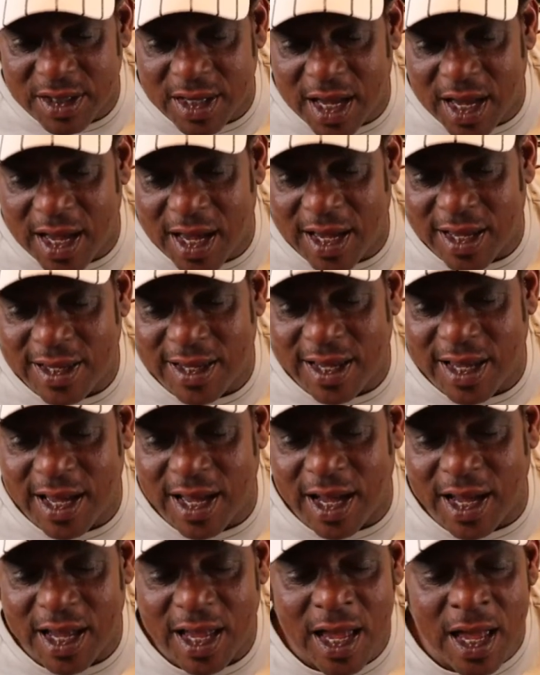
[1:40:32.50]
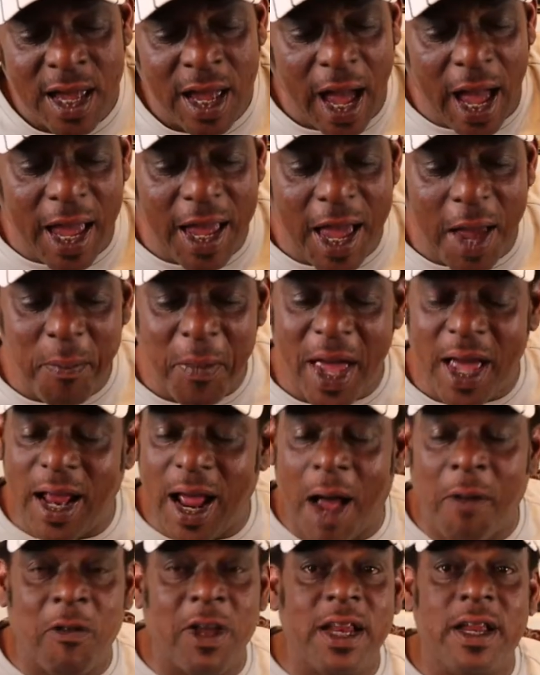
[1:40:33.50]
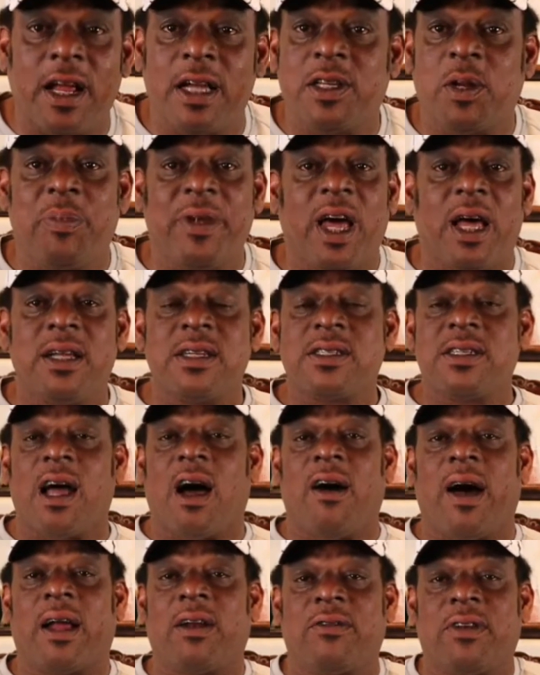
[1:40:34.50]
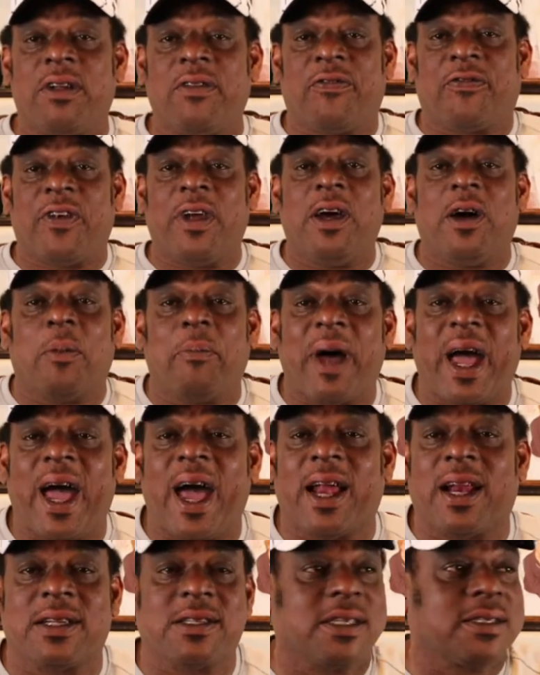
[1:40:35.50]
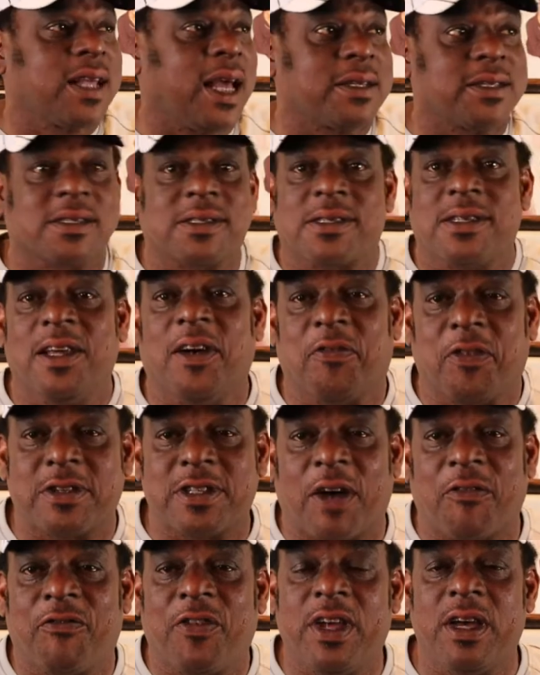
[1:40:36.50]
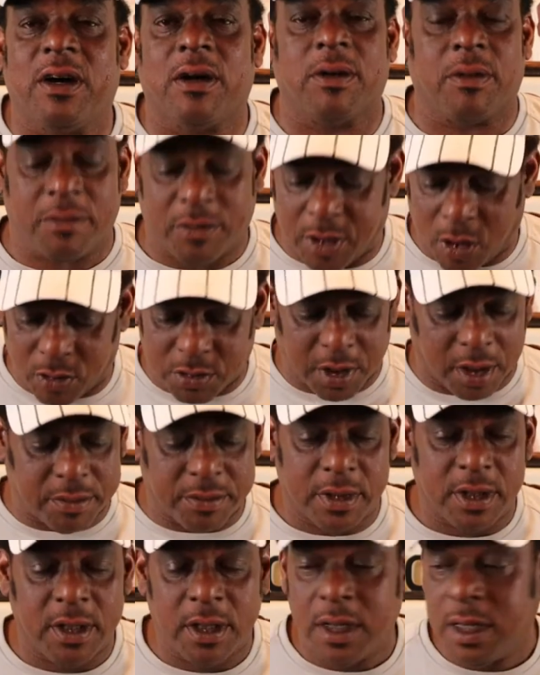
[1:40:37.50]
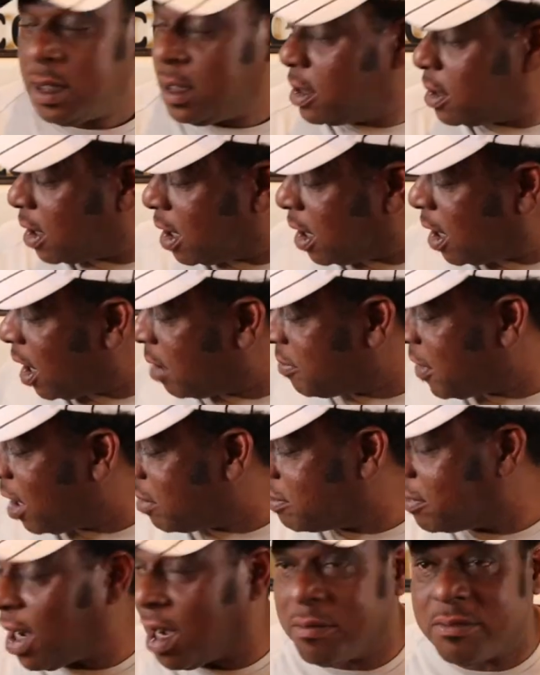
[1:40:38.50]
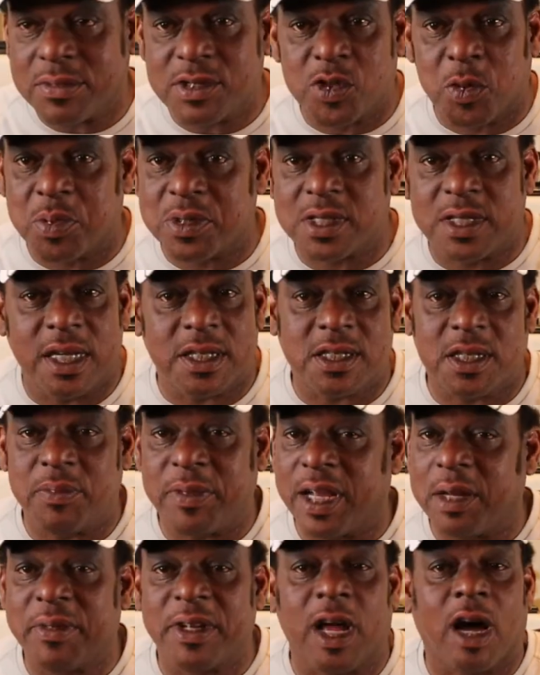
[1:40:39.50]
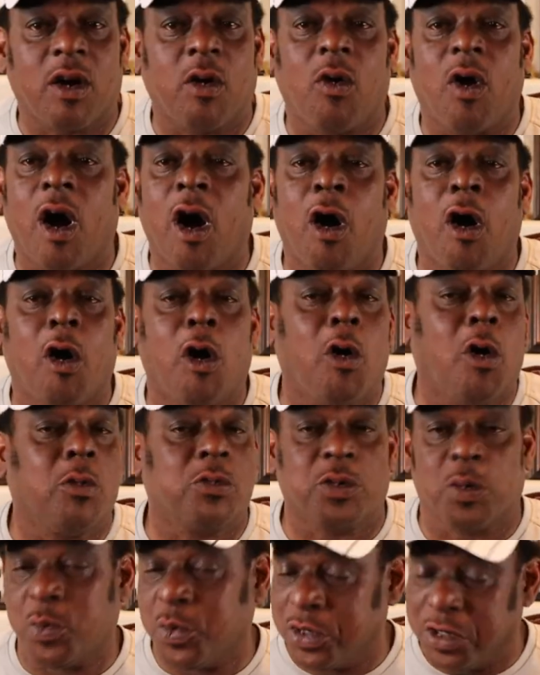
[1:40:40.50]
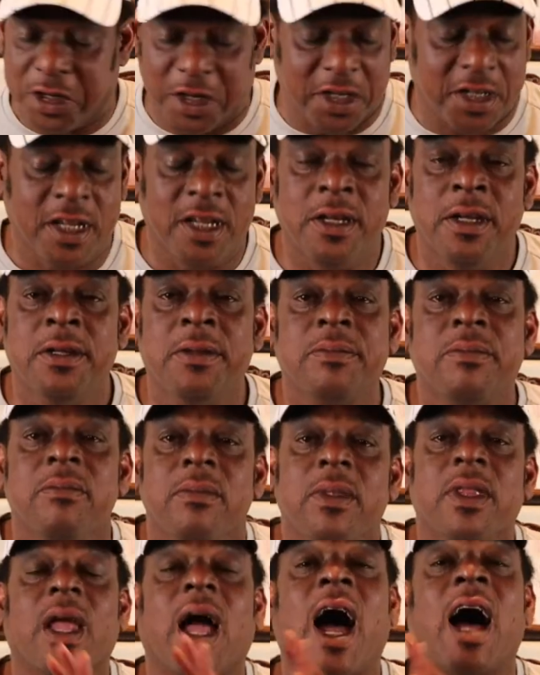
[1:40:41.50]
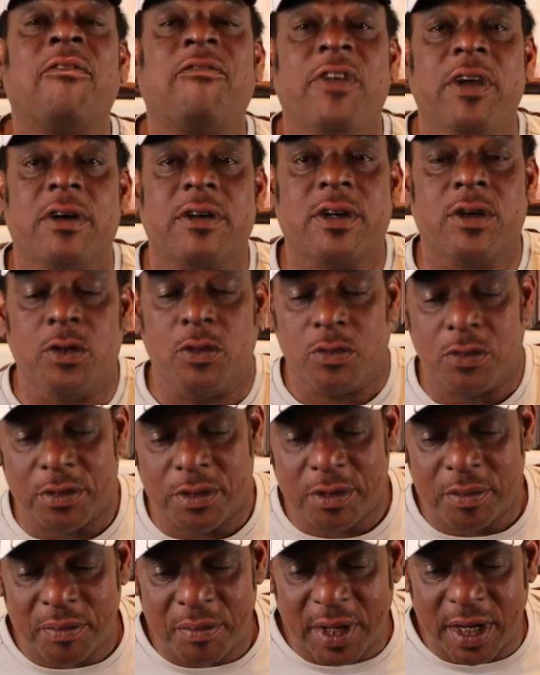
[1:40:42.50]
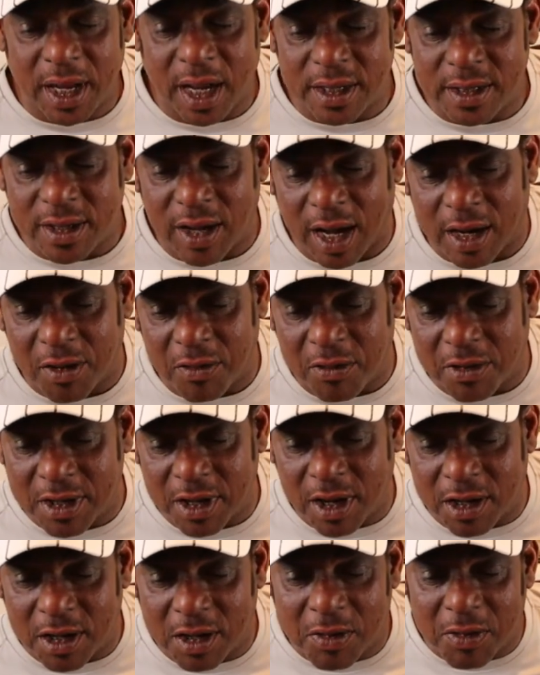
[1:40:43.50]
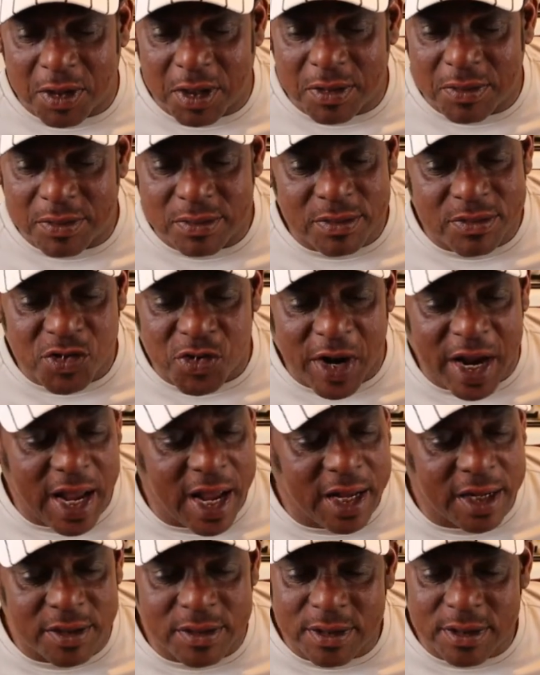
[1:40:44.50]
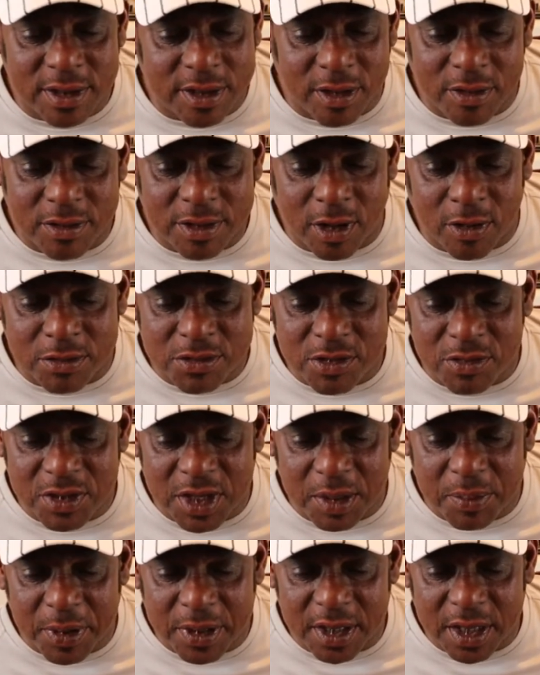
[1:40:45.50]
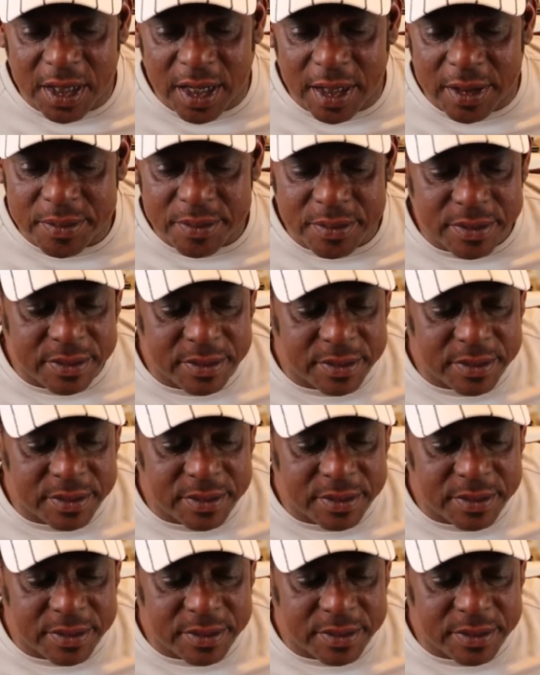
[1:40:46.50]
Yeah, yeah. Hey, man, I really, to be honest, y'all, I don't even feel bad. I just got the sniffles. I feel. Hold up. I'm, I'm, I'm superstitious, man. Let me knock on all the wood. I feel cool, but uh, you know, I don't want to. I don't want to drag. You know, go too deep into that.